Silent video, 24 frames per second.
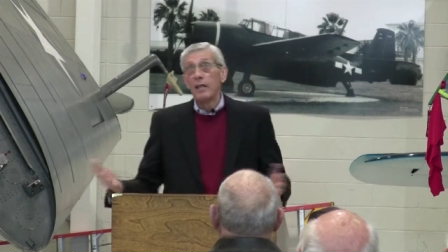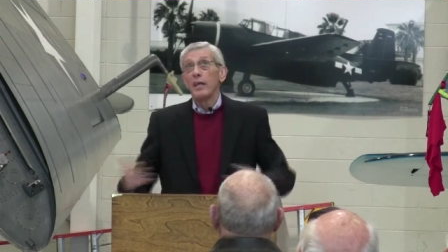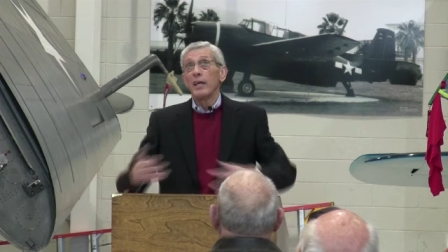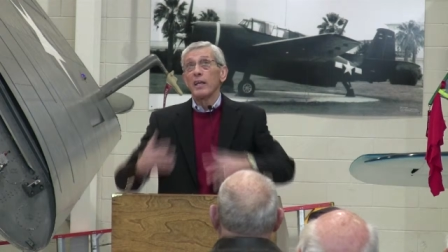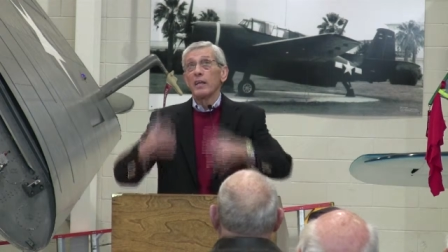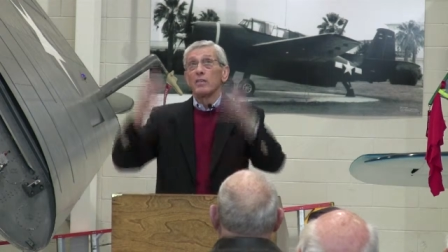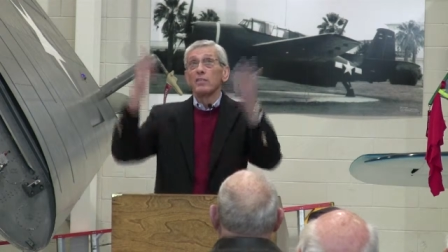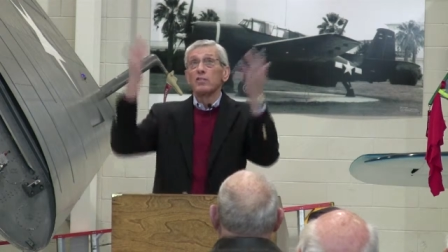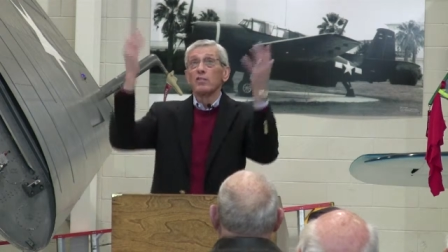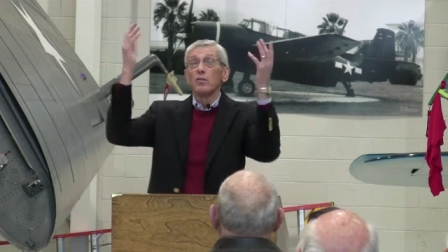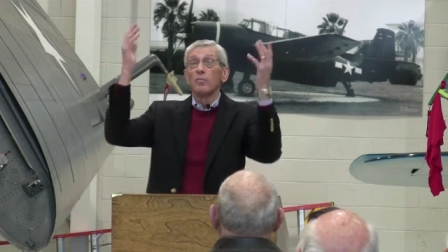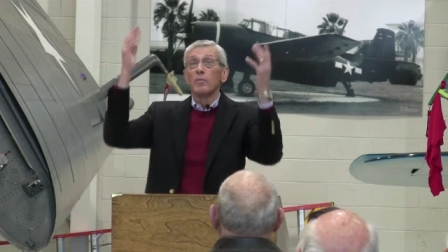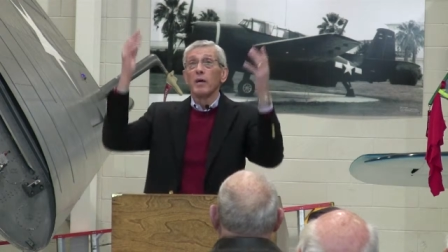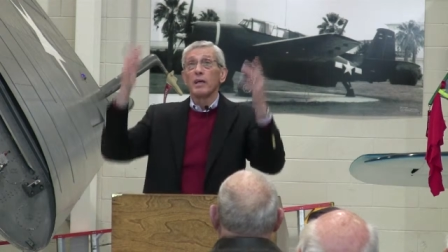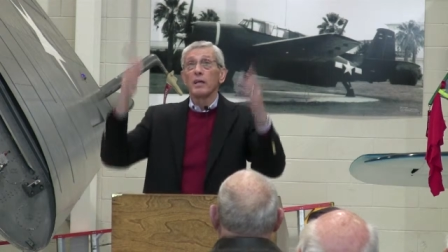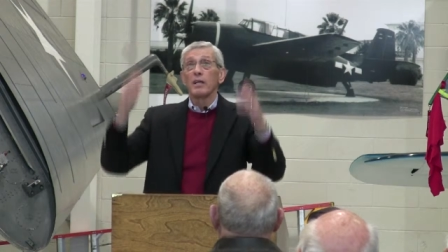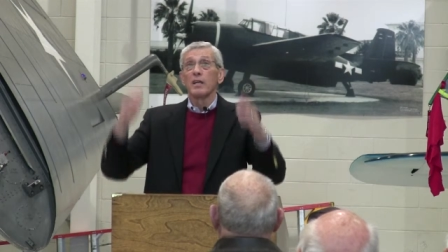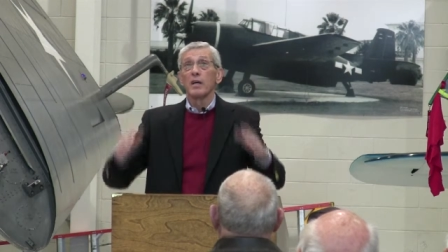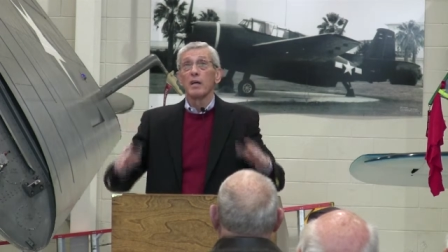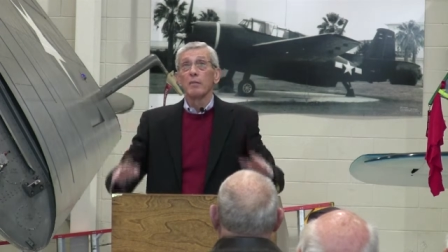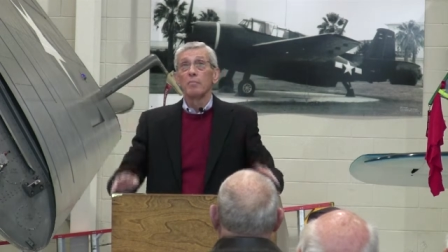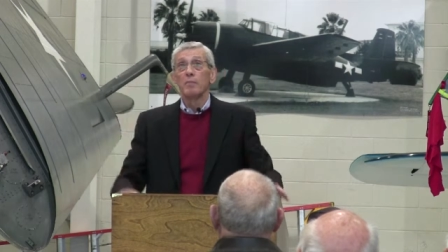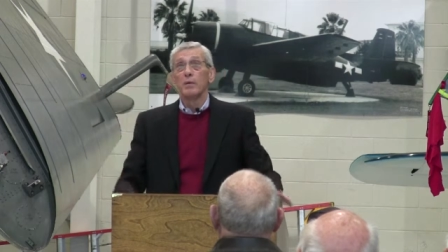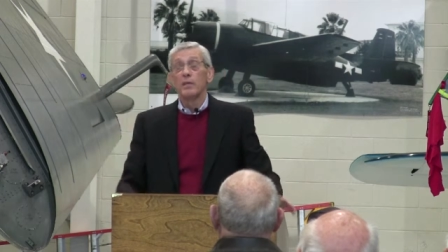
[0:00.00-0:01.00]
and then I zoomed
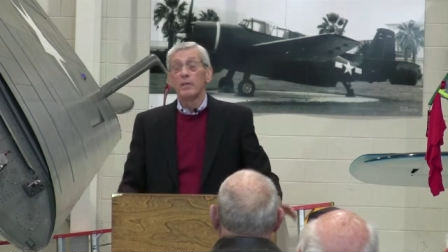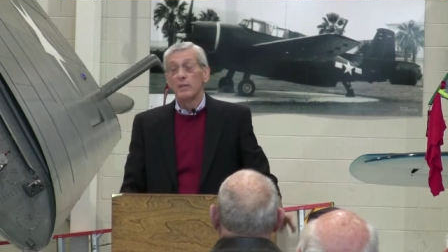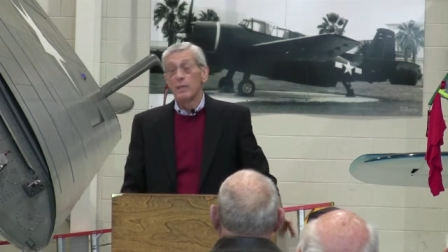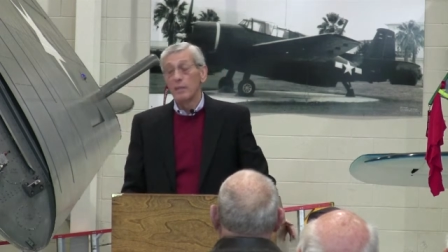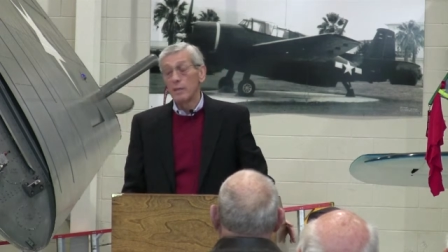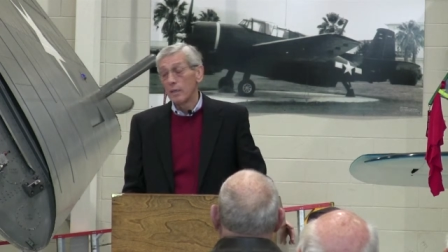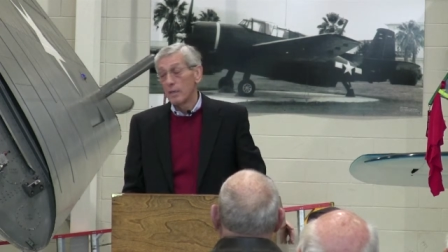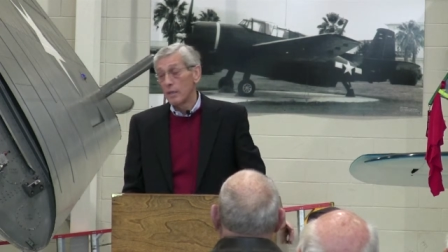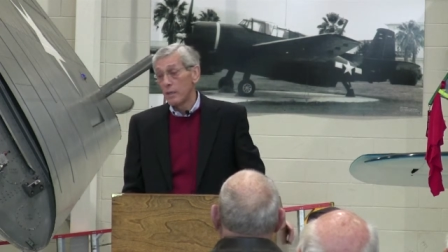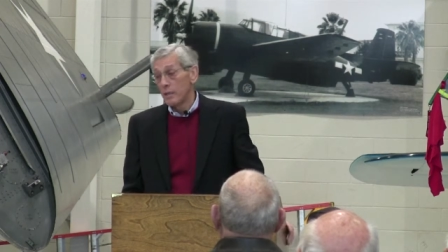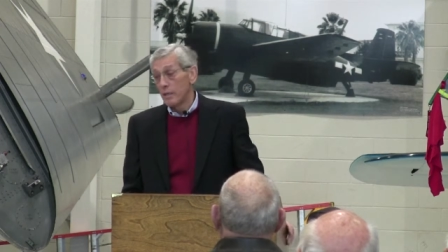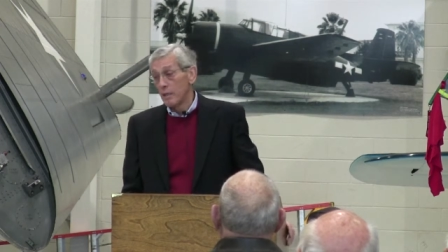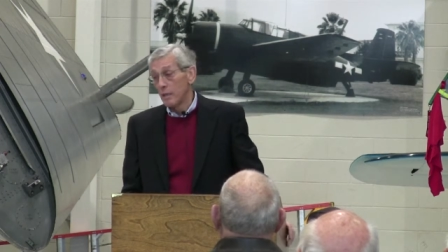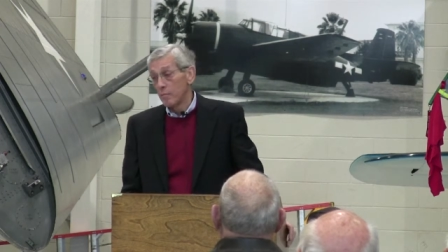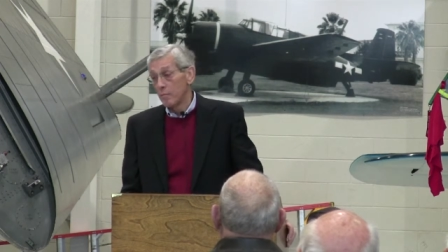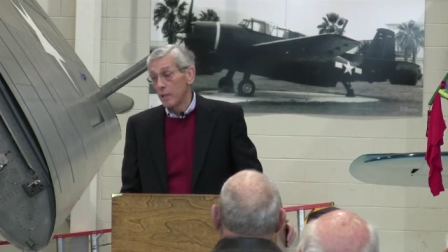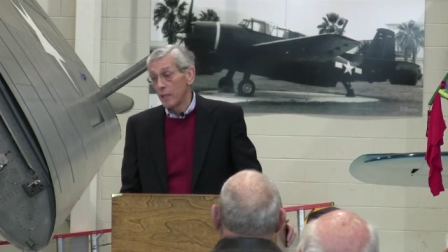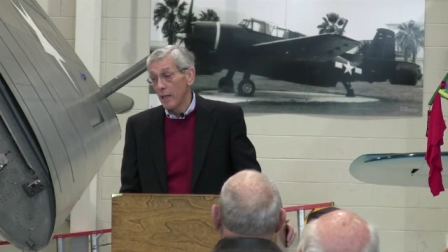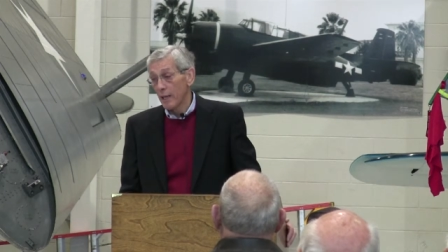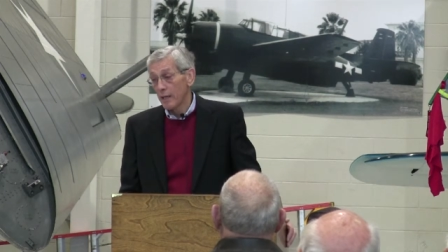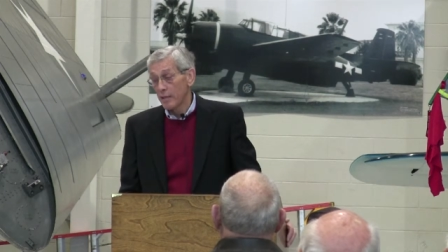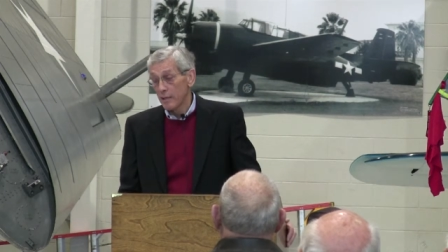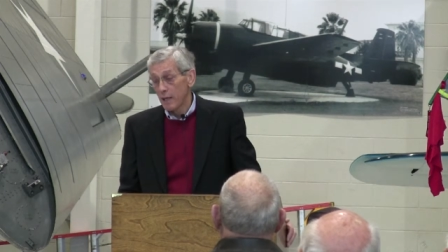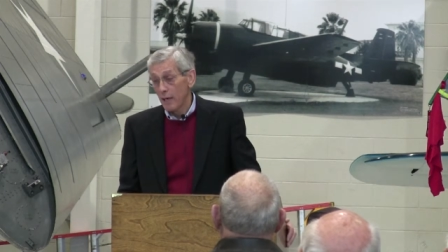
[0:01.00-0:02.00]
back up, and, and,
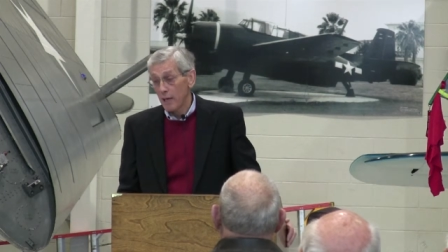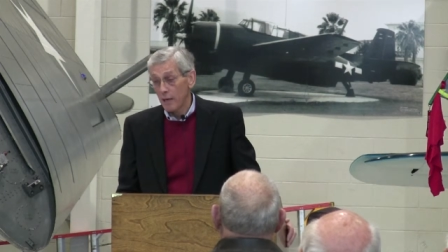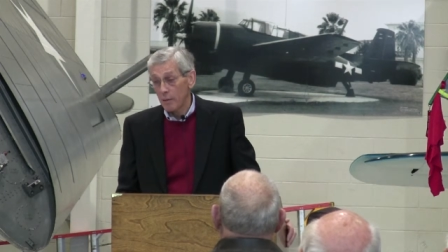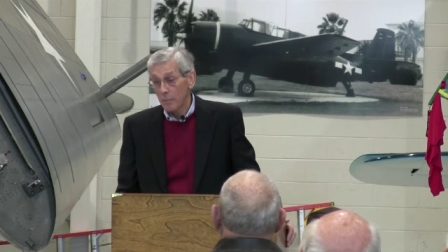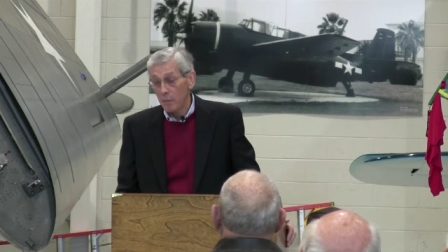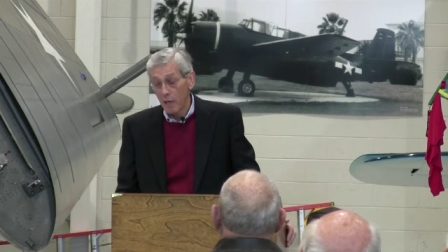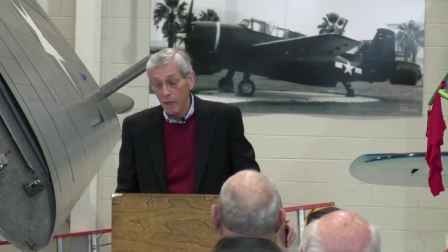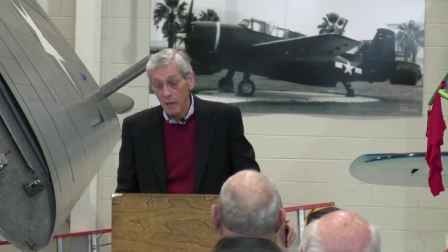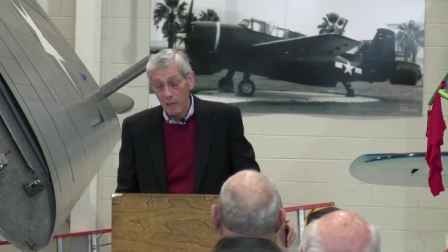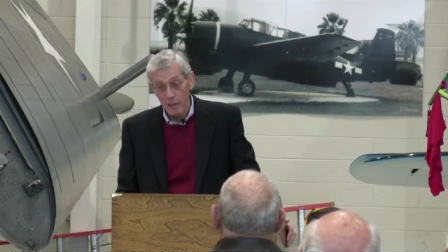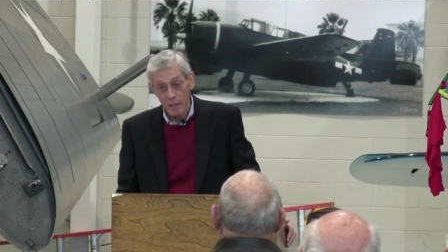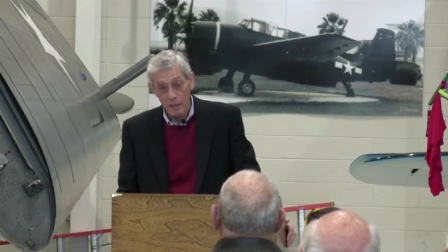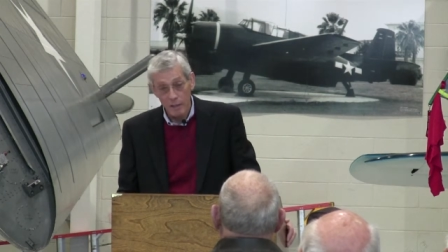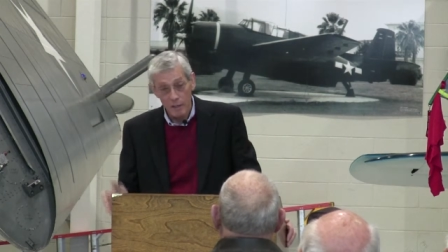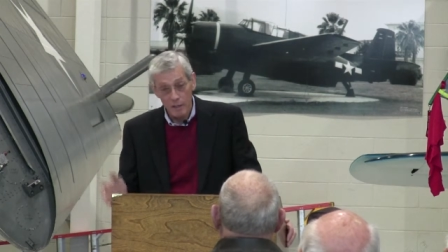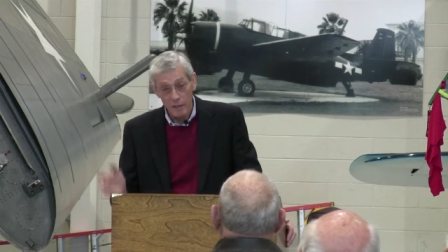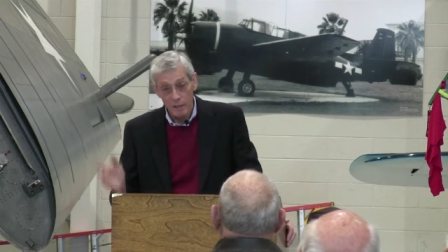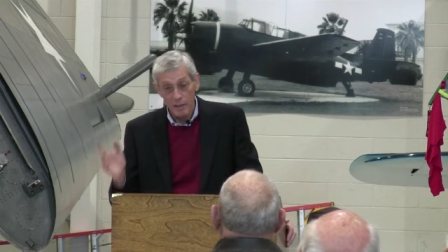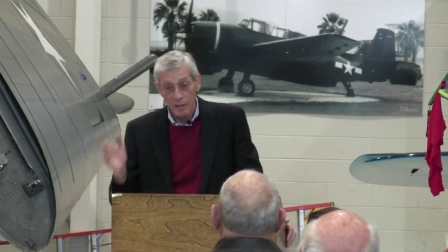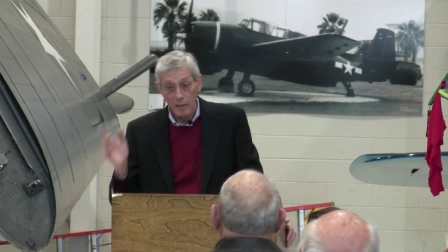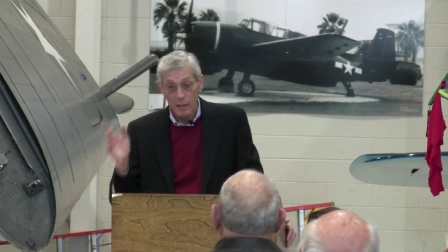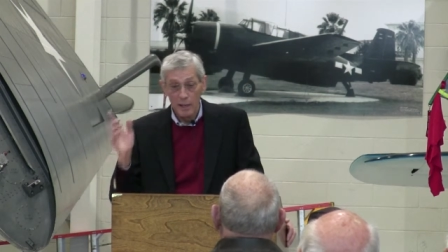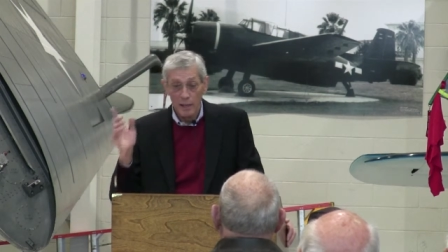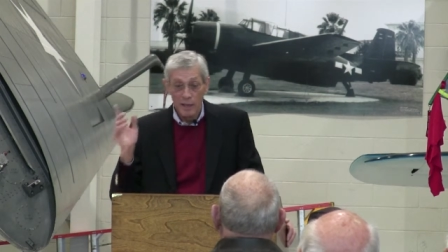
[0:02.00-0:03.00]
and by that time,
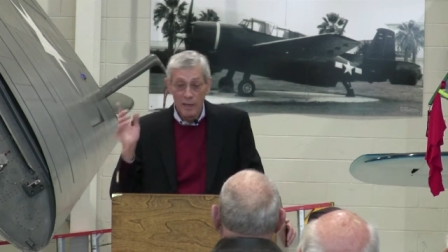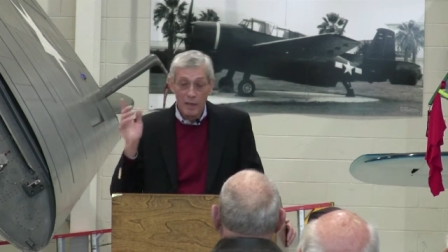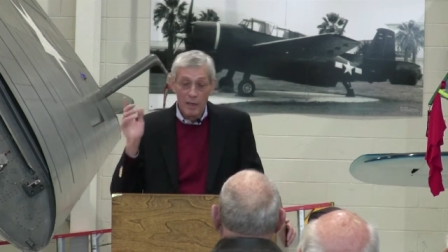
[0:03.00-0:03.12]
uh,